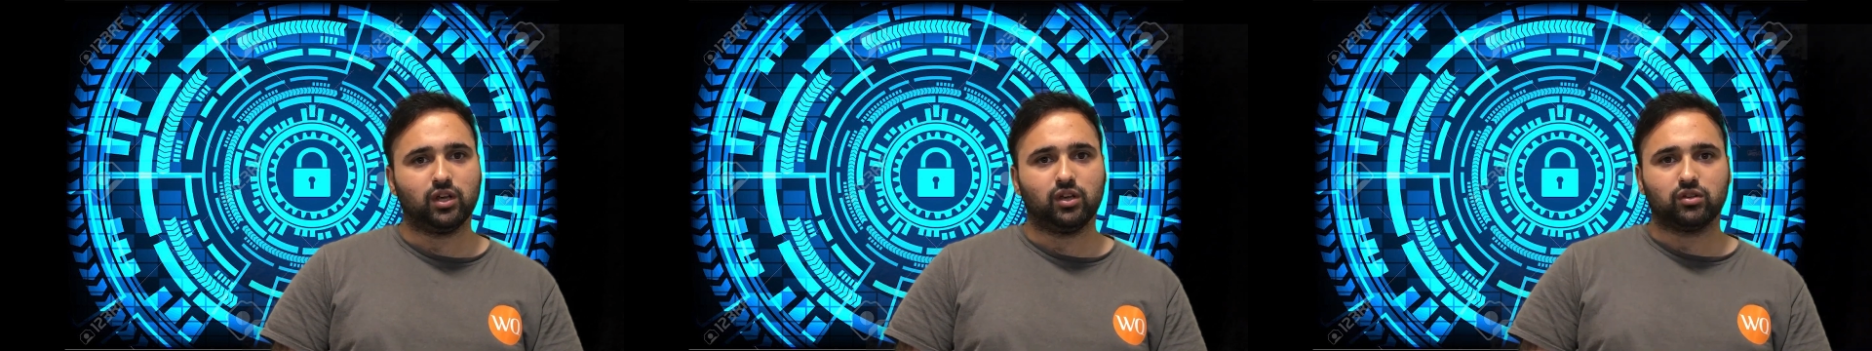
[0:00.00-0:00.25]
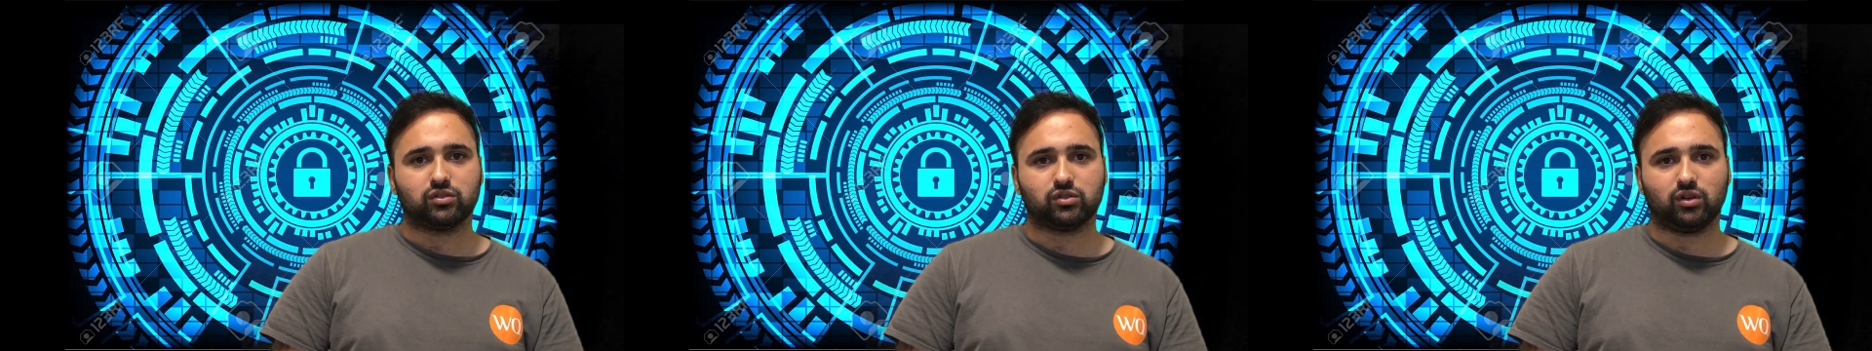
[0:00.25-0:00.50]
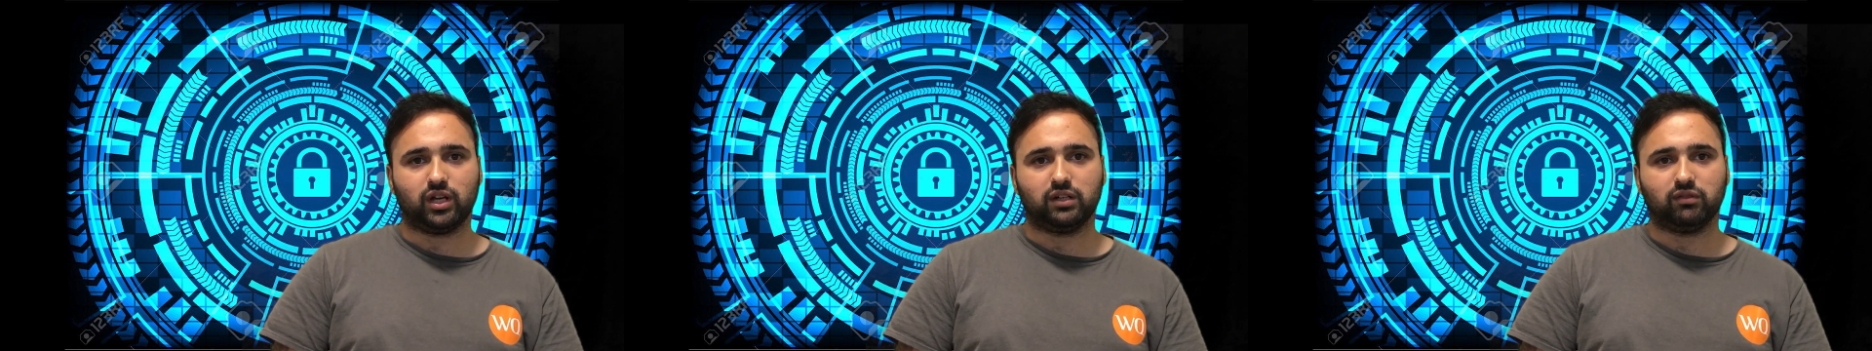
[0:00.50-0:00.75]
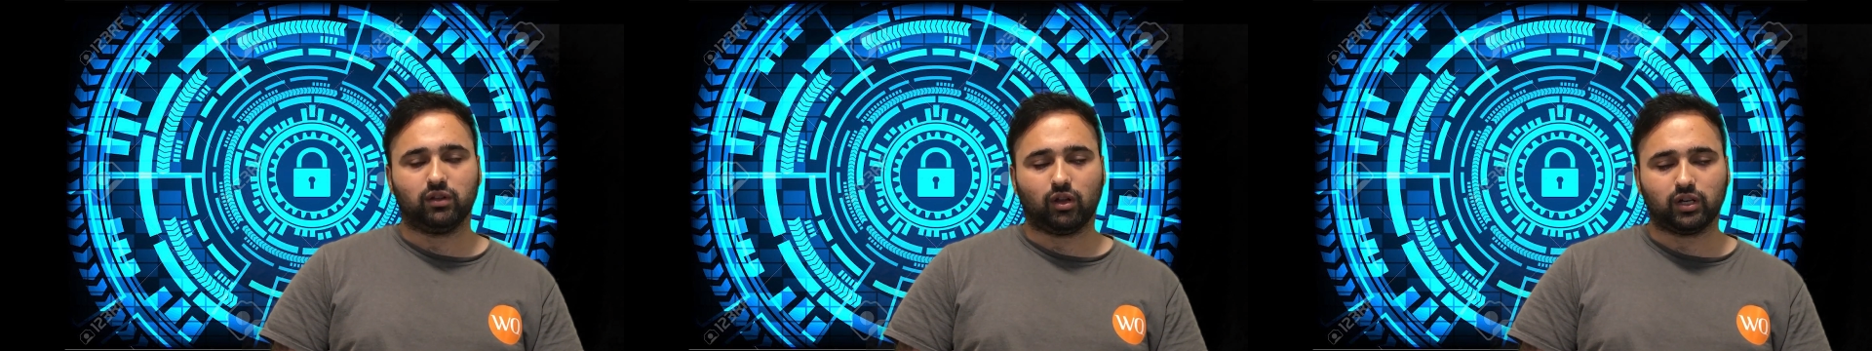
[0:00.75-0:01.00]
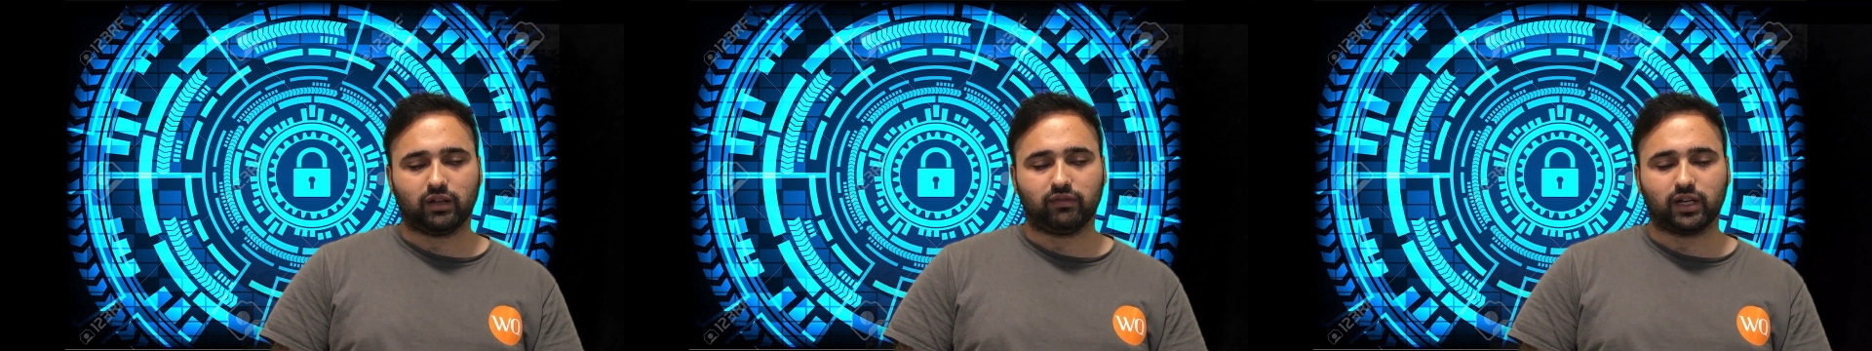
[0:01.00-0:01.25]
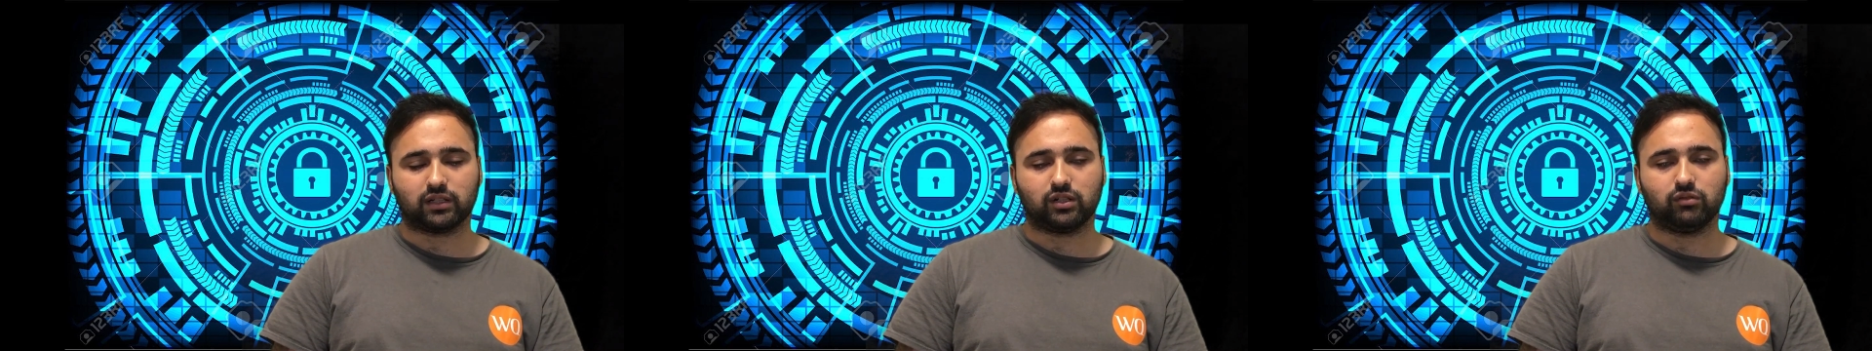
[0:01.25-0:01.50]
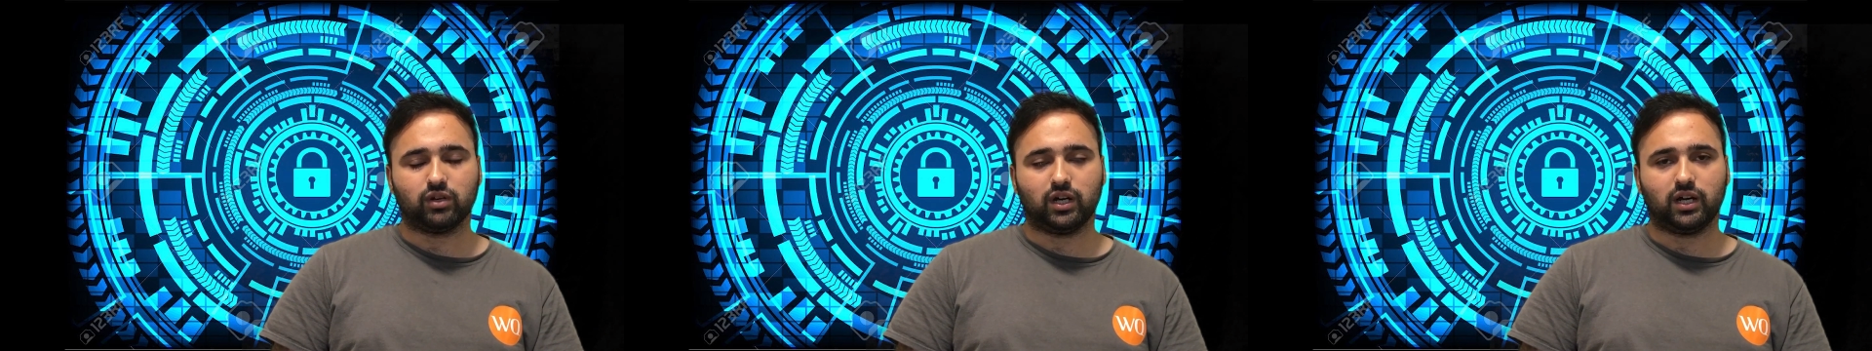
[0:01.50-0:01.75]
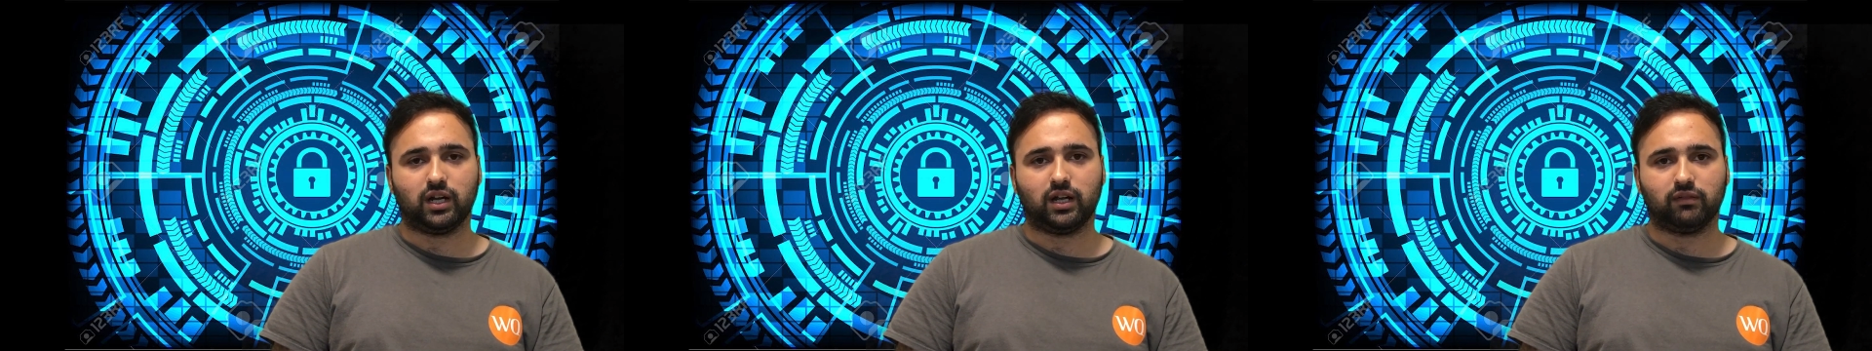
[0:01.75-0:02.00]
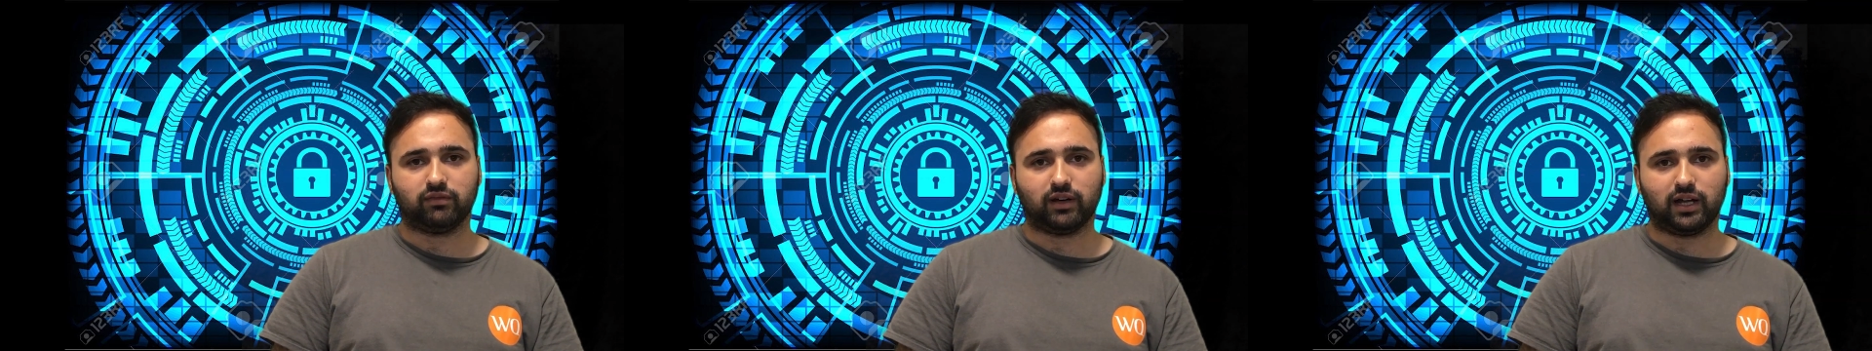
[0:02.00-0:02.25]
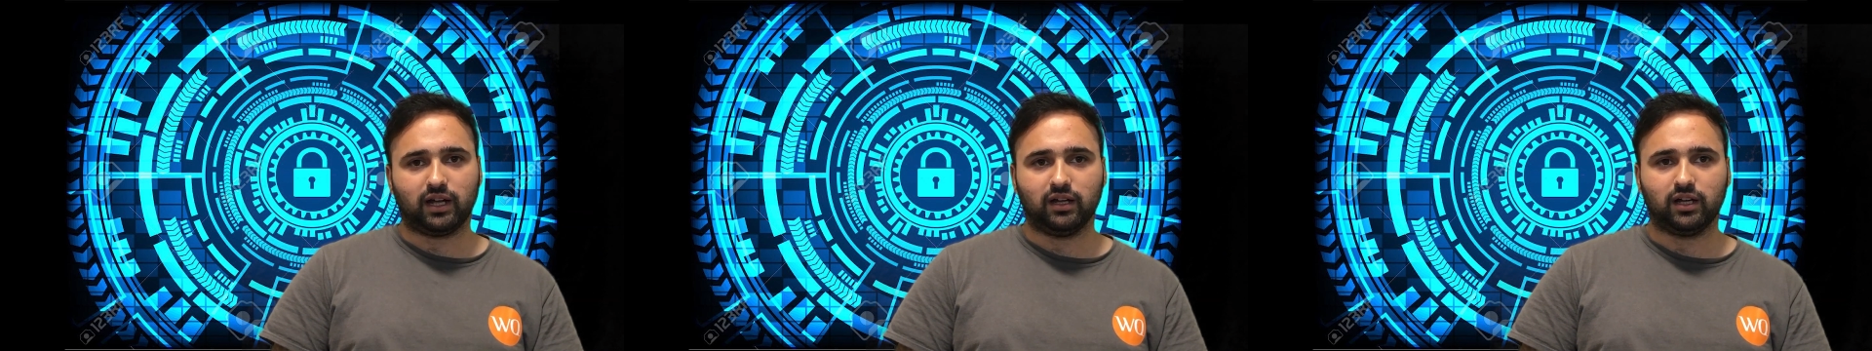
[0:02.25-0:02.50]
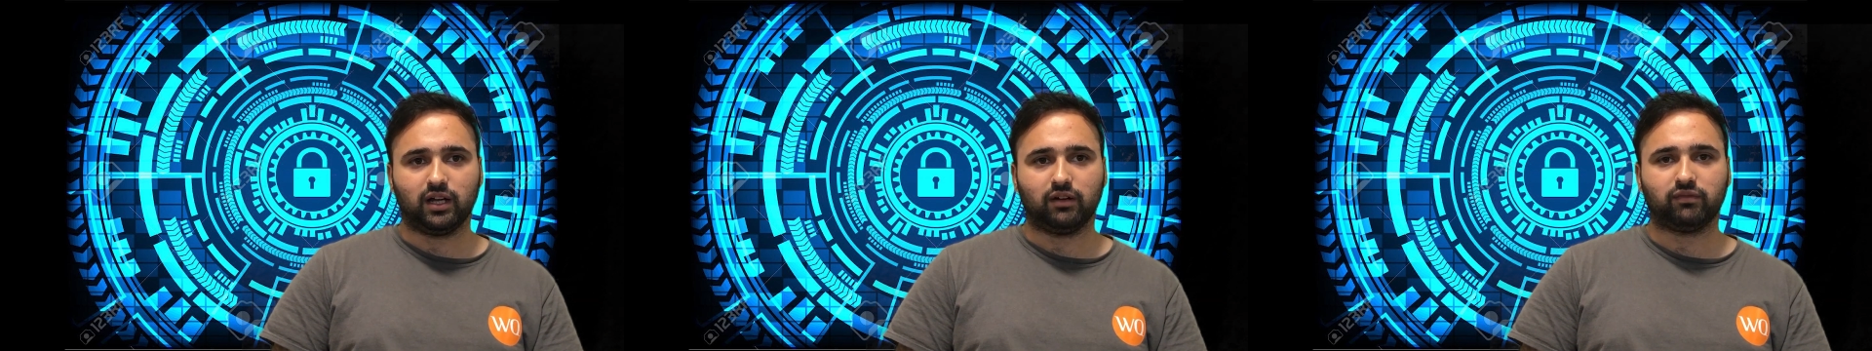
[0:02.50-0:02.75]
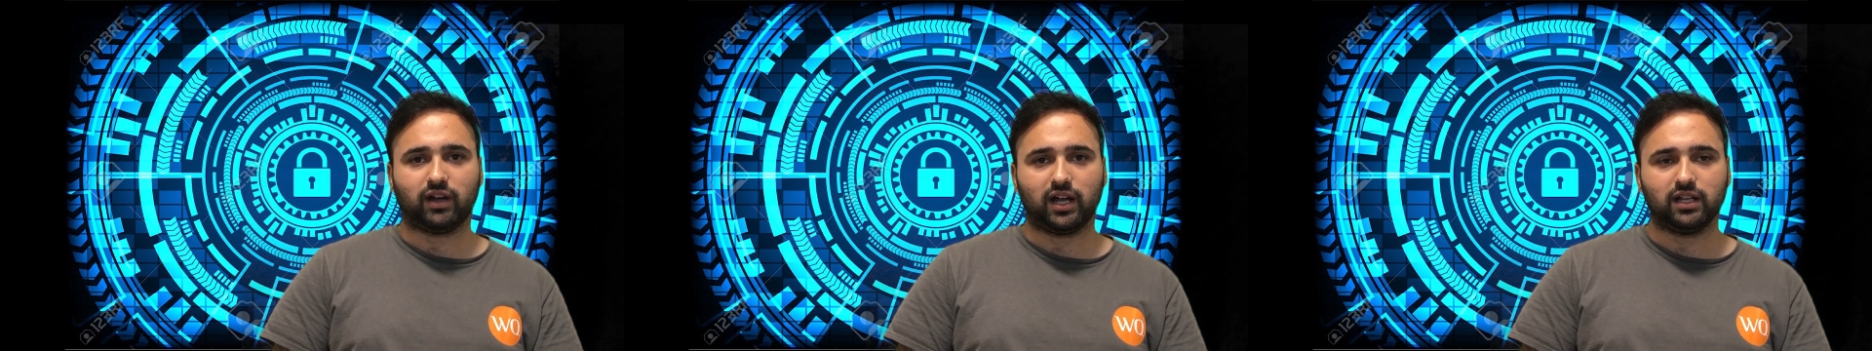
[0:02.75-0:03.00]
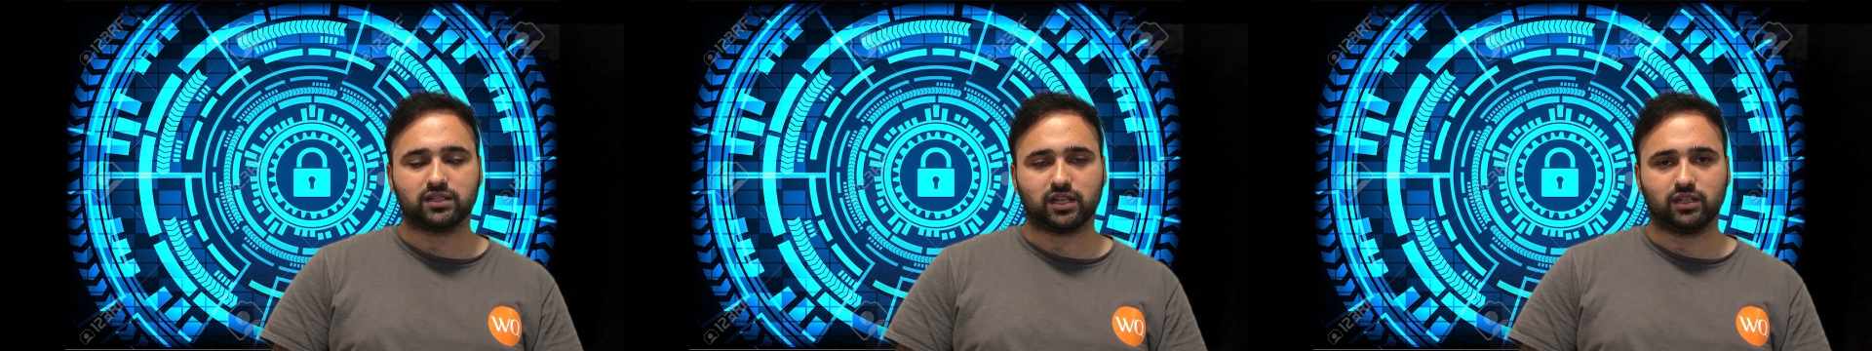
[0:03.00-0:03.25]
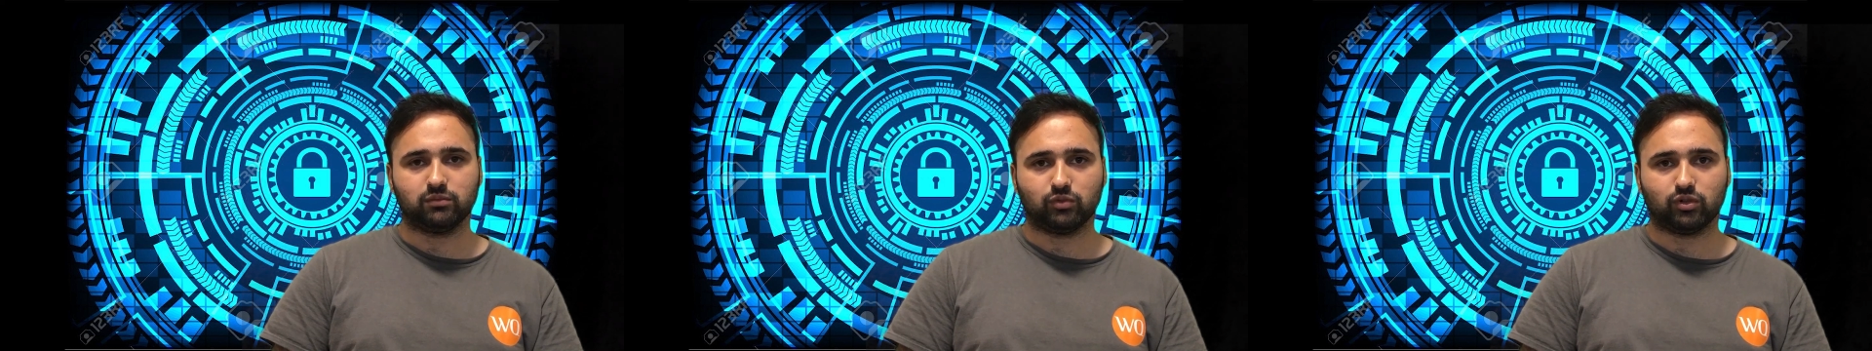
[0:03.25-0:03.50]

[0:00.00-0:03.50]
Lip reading: so it will not affect your files anymore.